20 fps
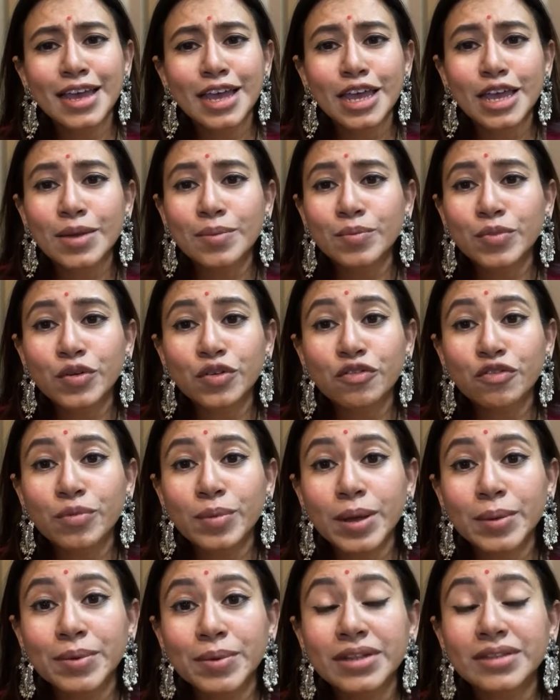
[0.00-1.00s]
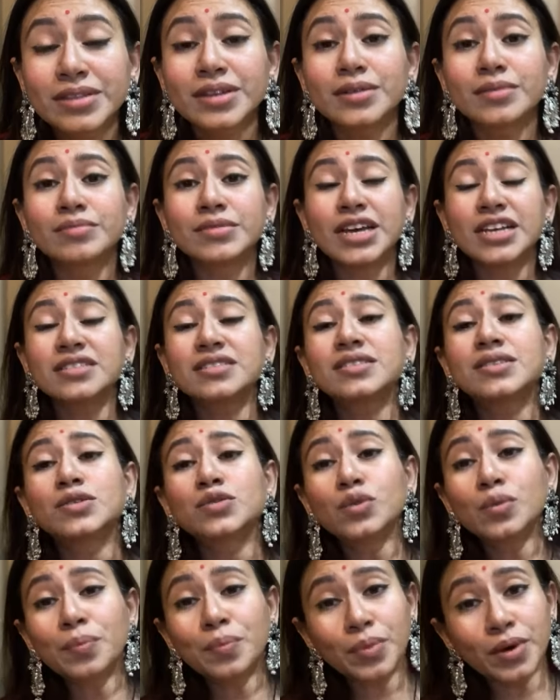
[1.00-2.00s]
improved my Bharatanatyam. That's
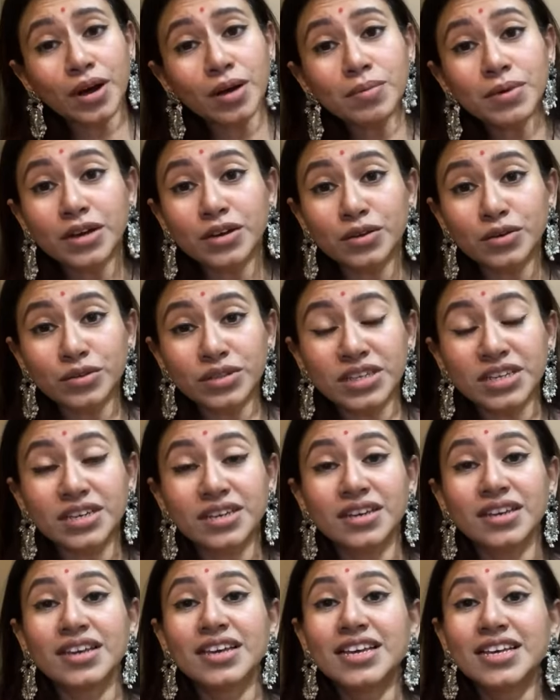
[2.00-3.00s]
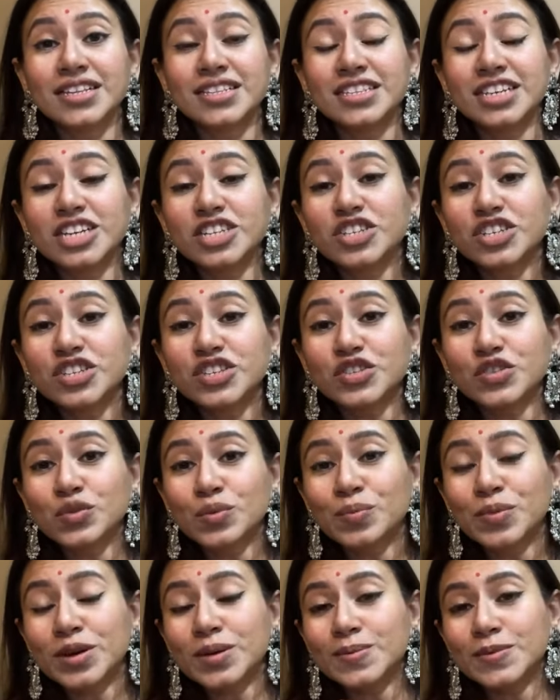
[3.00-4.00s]
superb, Akruti. Such a
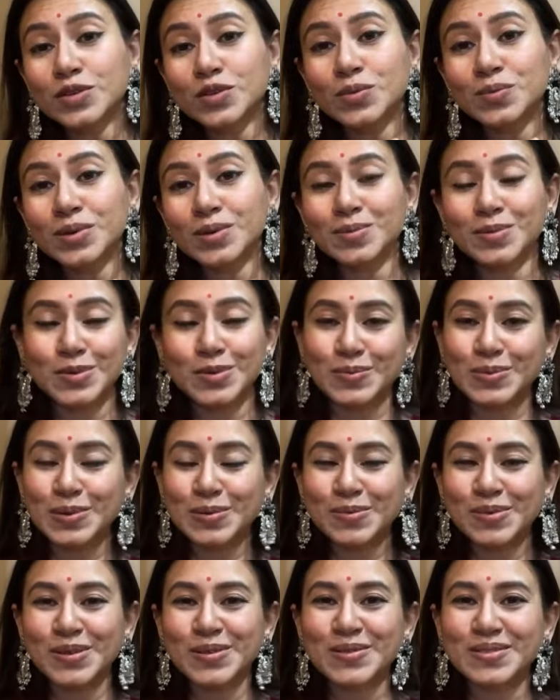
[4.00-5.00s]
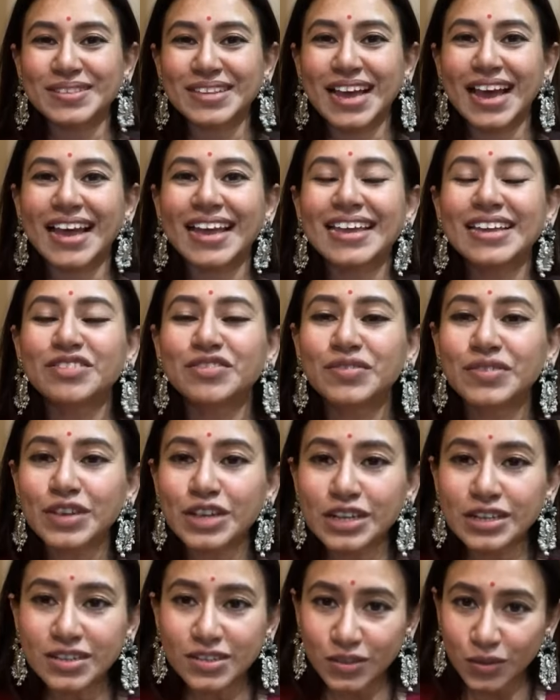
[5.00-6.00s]
superb news. I
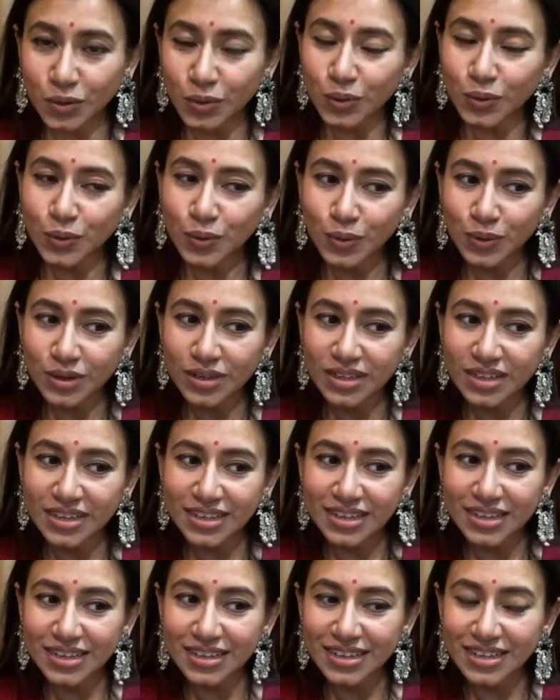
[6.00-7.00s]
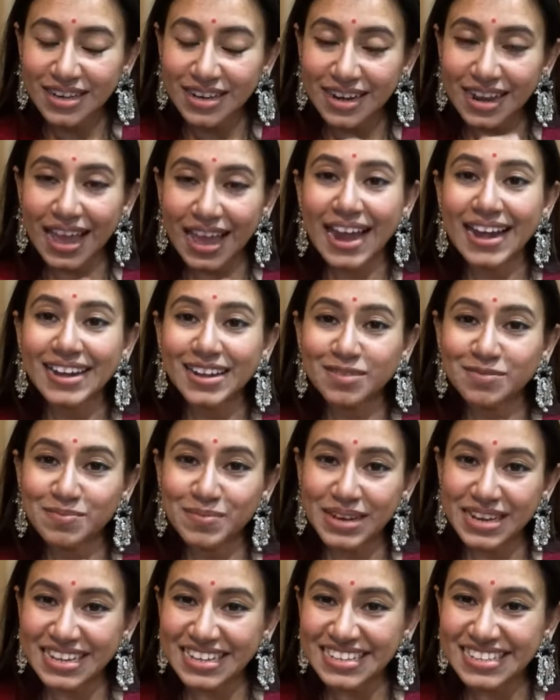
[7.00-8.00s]
feel so glad and
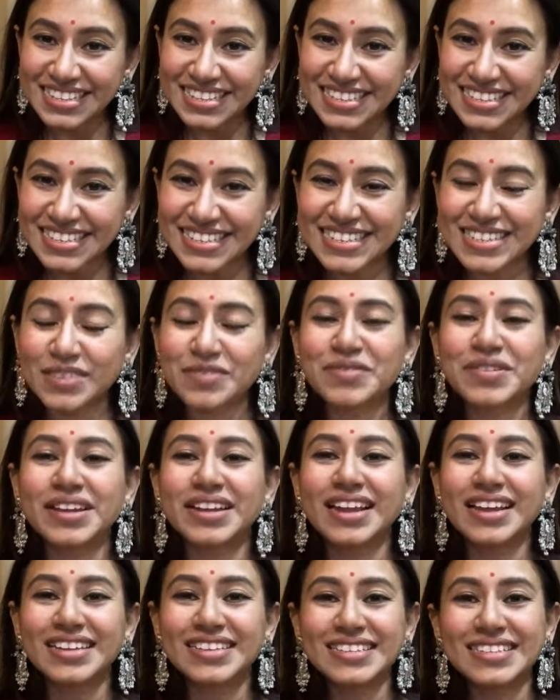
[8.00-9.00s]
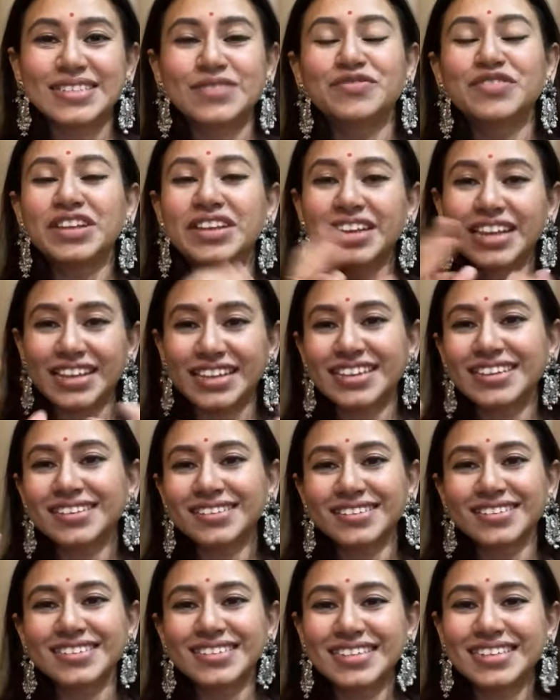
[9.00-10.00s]
blessed when I
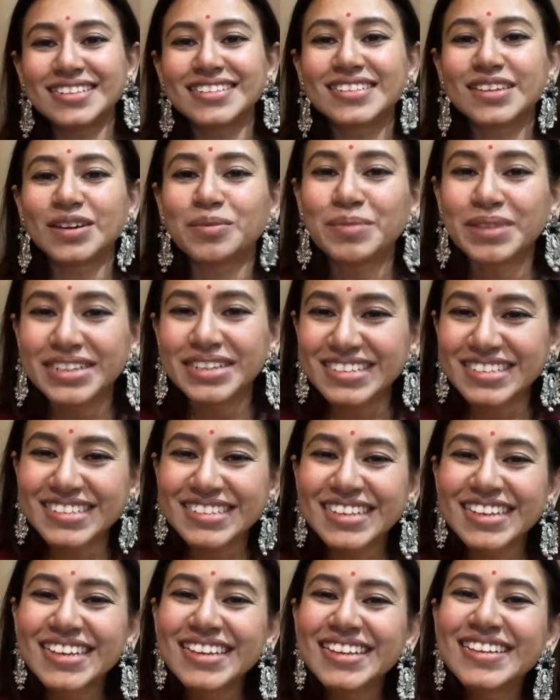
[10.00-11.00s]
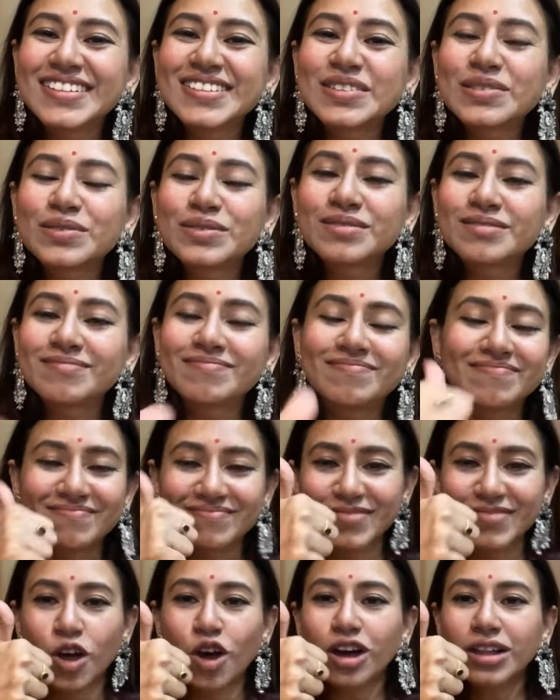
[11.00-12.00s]
hear these comments. So
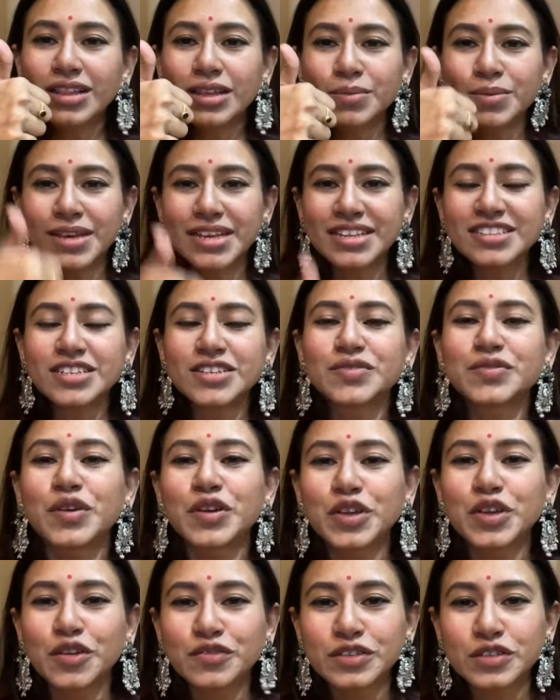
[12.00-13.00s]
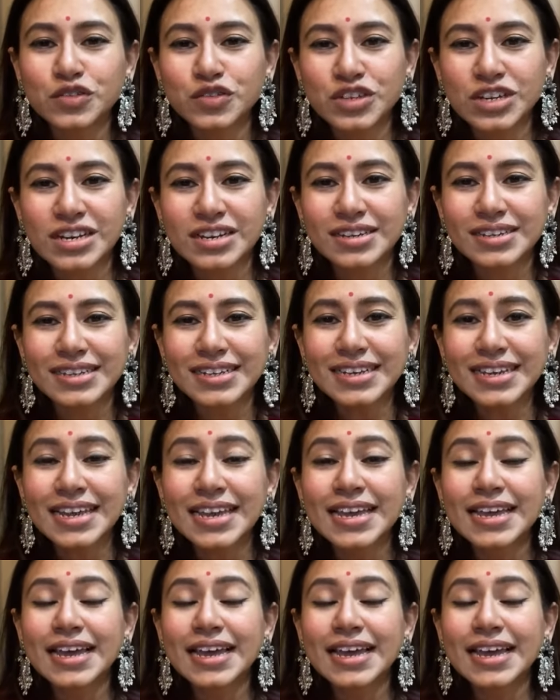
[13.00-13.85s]
all the best for your future learning,